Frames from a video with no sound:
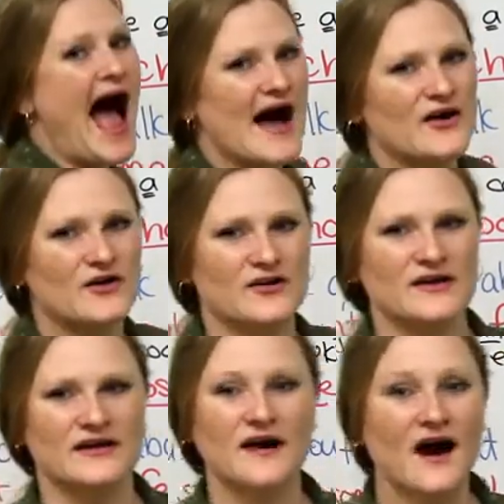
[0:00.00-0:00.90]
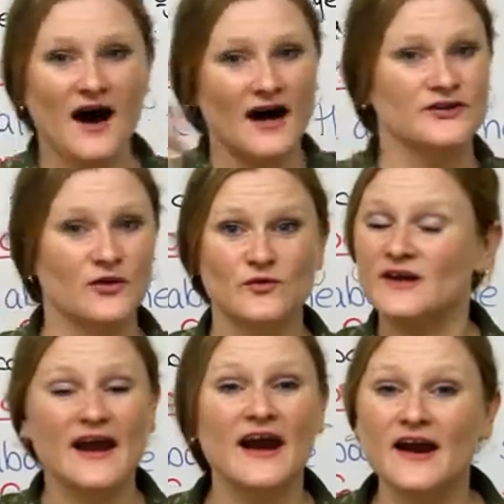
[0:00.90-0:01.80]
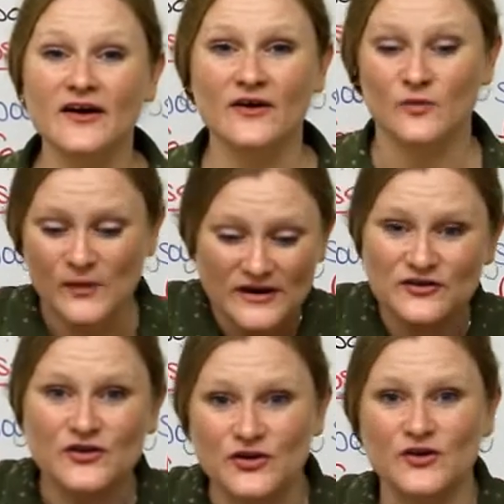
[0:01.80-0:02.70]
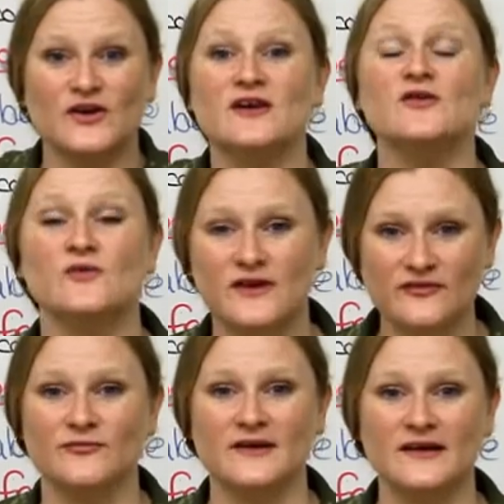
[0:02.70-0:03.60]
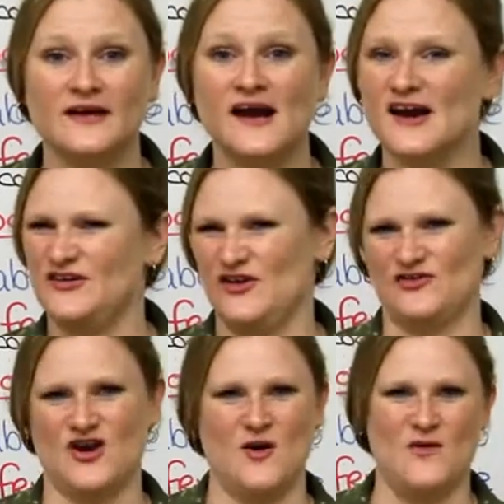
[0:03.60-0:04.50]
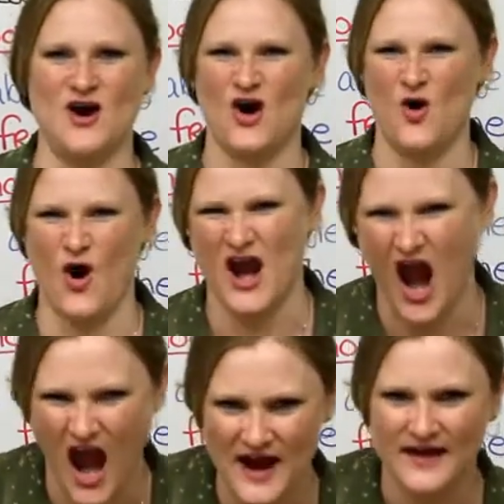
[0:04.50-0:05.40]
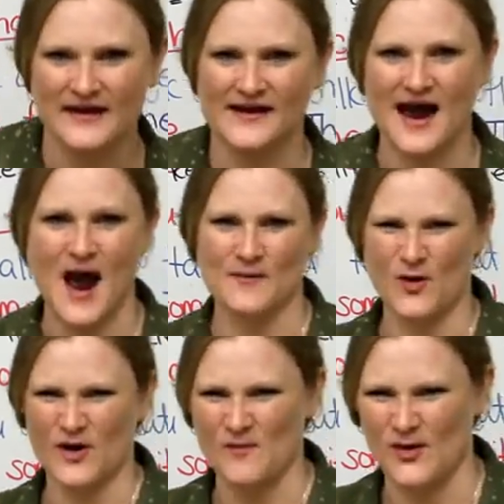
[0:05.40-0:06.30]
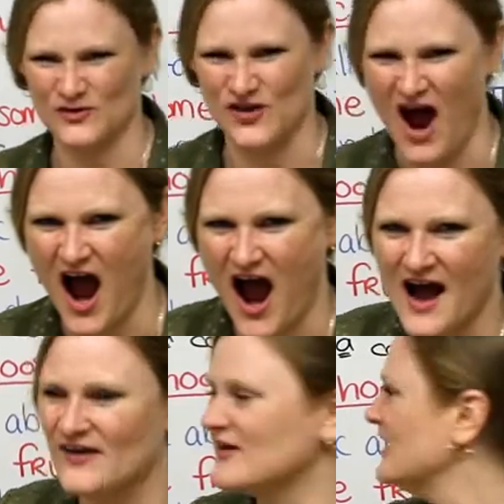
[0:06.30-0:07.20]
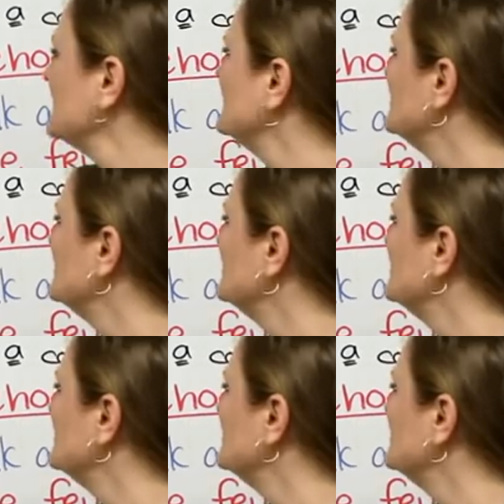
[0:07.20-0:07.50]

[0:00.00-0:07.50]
a cookie. I don't care which cookie you give me. Just give me a cookie. I'm a cookie monster. Okay?